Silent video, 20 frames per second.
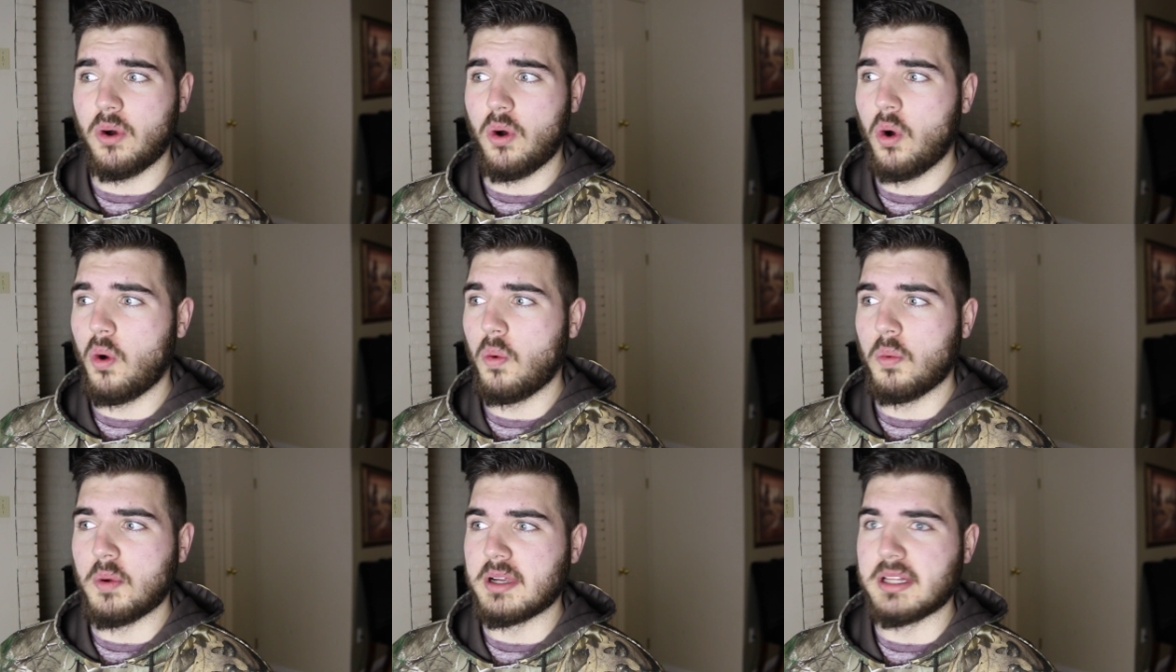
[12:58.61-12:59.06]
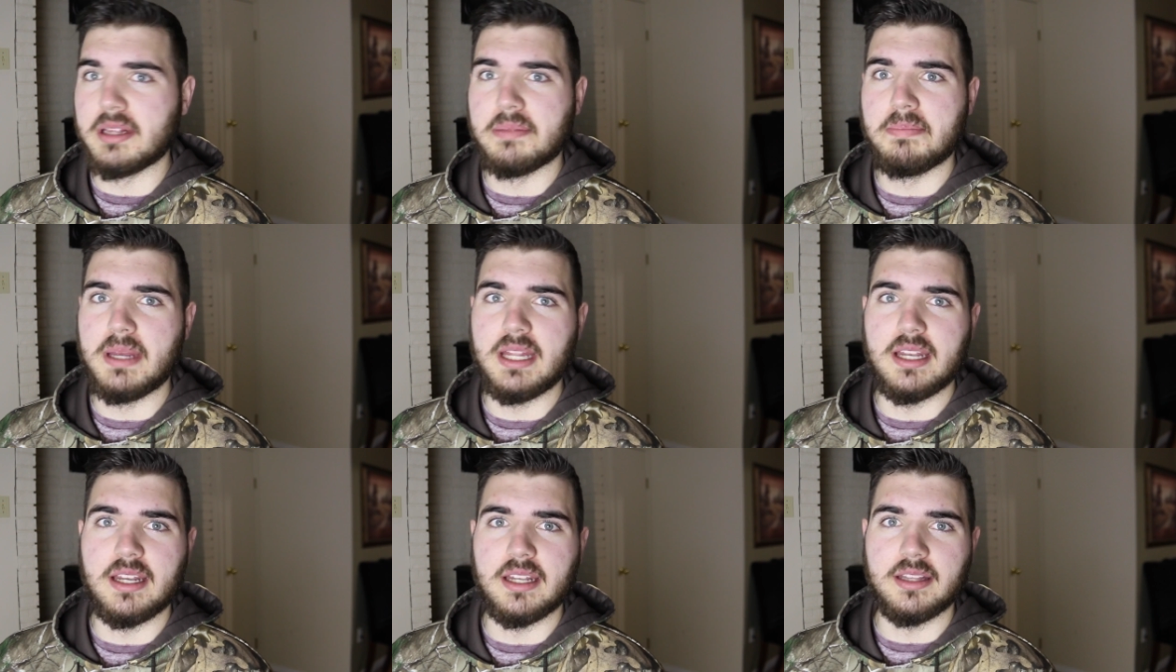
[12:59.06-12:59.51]
always
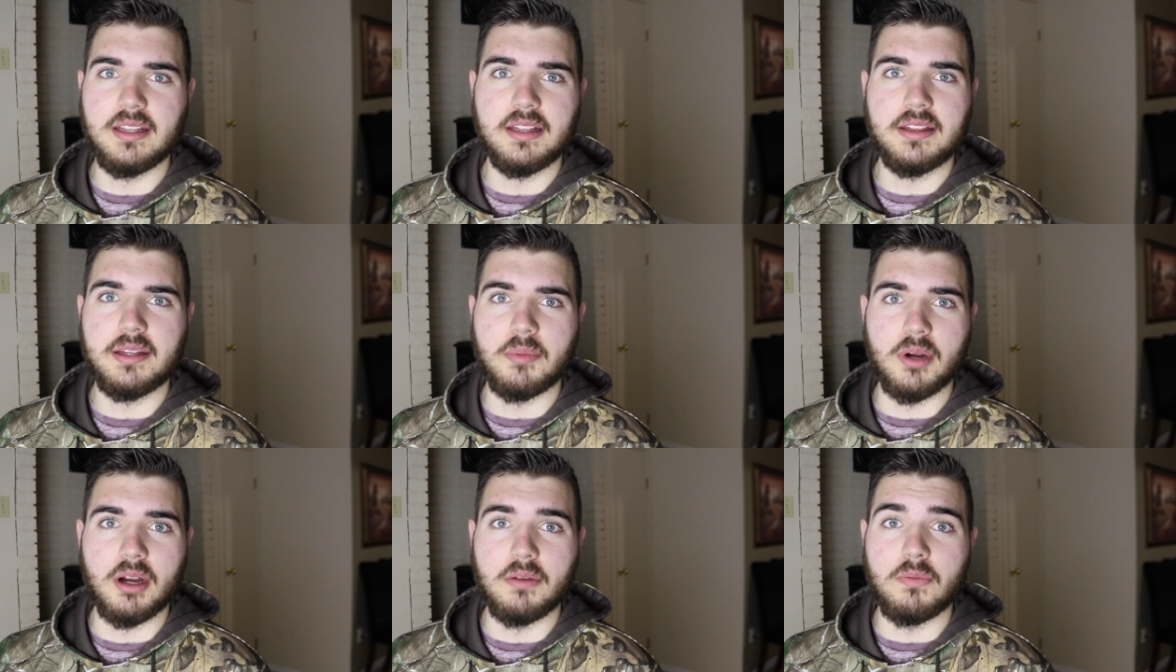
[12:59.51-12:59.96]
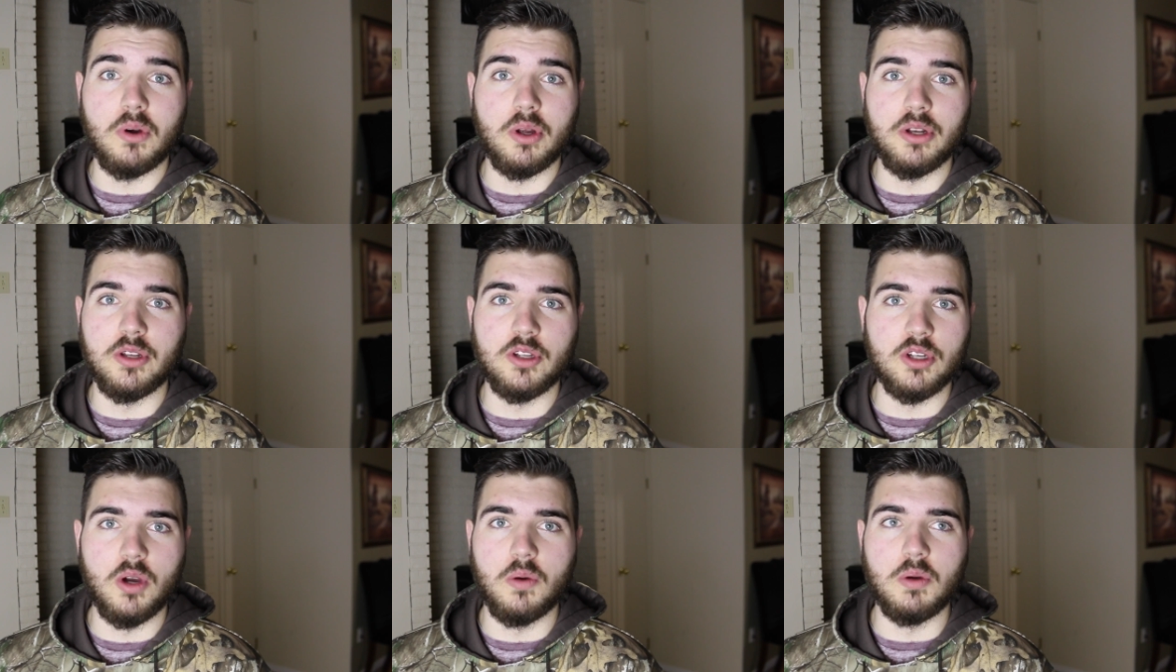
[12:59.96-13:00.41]
been somewhere I
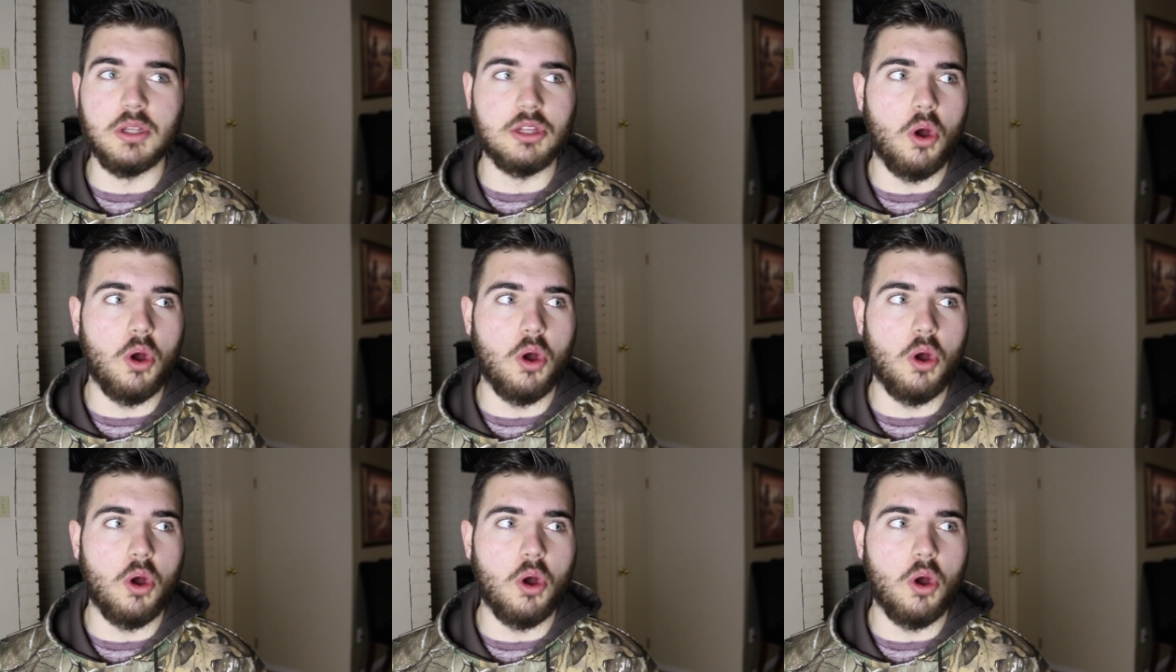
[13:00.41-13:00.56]
wanted to go.